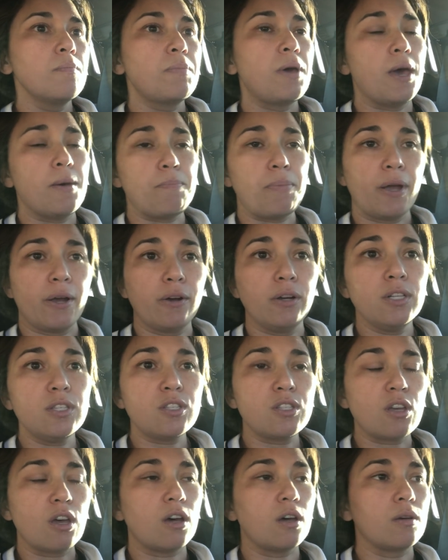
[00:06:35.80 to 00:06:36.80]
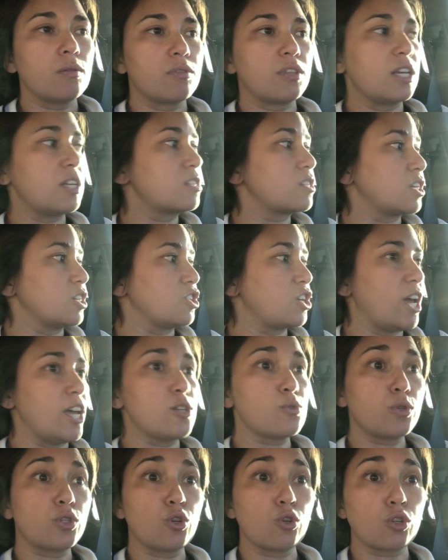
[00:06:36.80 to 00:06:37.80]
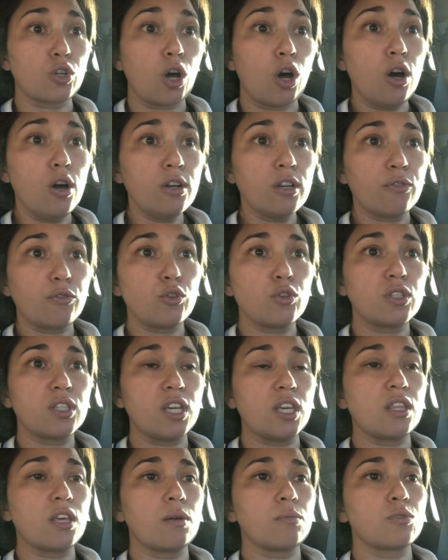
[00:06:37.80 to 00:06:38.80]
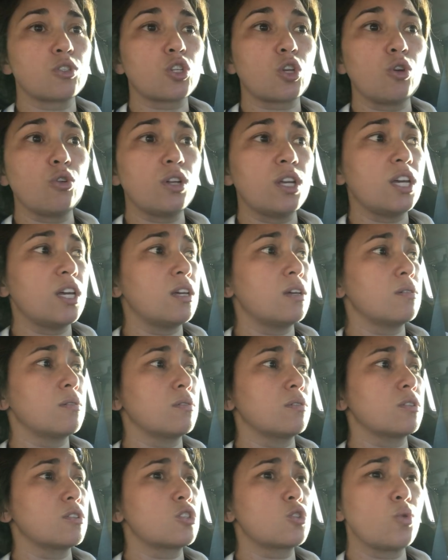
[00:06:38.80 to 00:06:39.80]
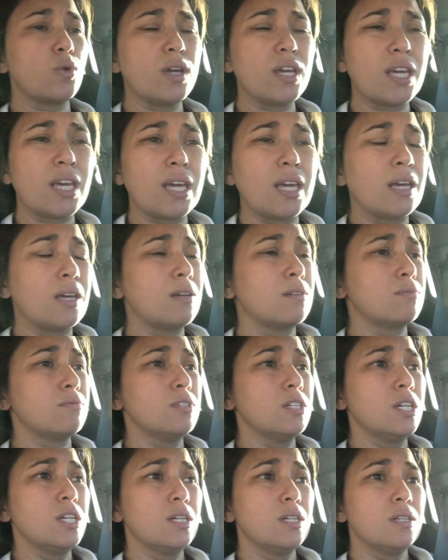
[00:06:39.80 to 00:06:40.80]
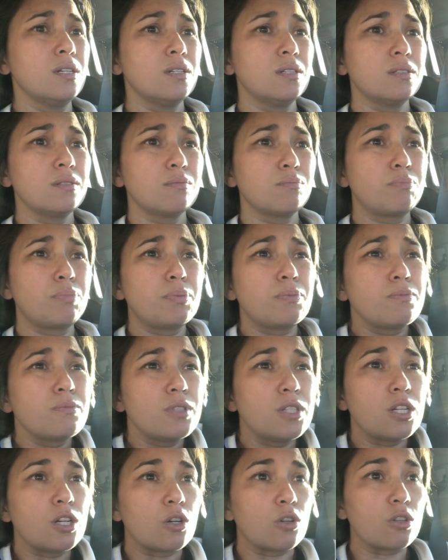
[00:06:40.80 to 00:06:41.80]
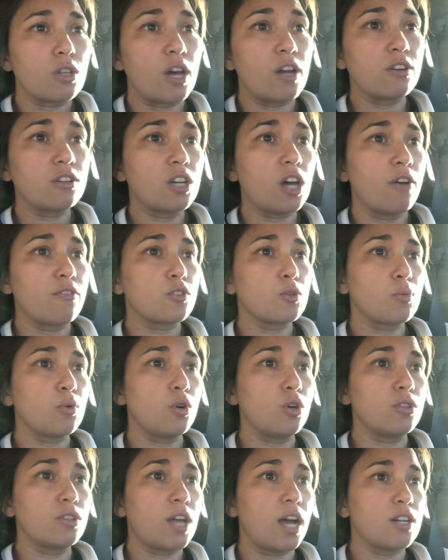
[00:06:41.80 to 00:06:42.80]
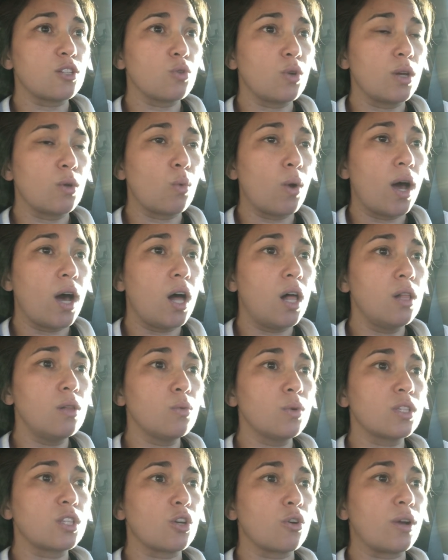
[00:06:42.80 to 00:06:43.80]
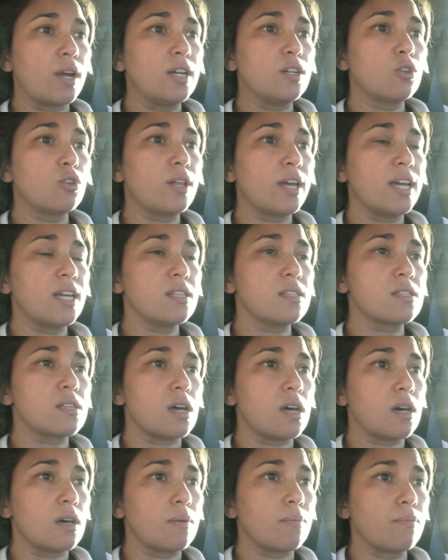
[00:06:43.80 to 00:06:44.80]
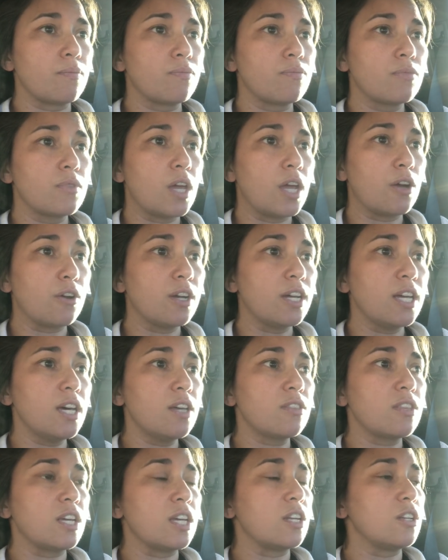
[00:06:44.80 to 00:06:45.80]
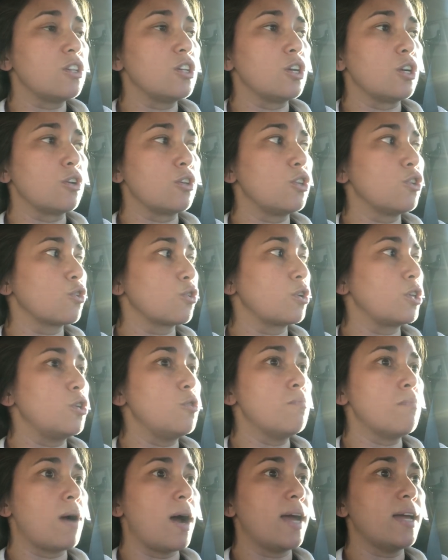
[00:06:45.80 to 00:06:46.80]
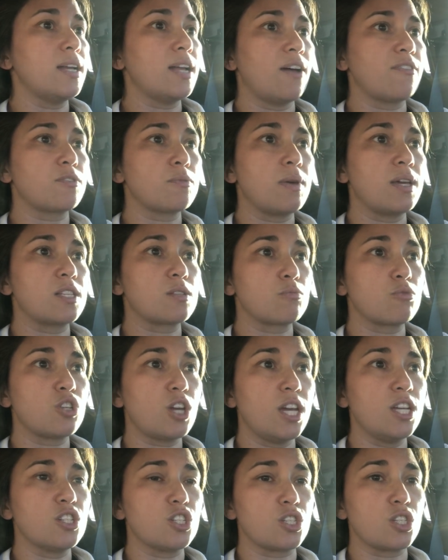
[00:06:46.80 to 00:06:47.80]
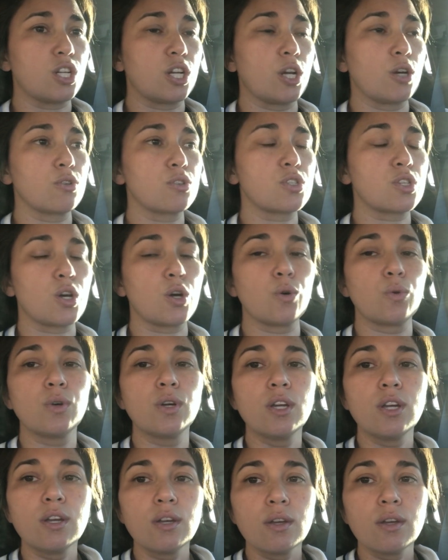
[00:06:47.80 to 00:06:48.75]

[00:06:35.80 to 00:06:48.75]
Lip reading: Pet parents, things can change with your dog. If you see them scooting, tweaking, you know, uncomfortable, not doing well with their anal glands area, then, you know, you might have to make some changes, you know, so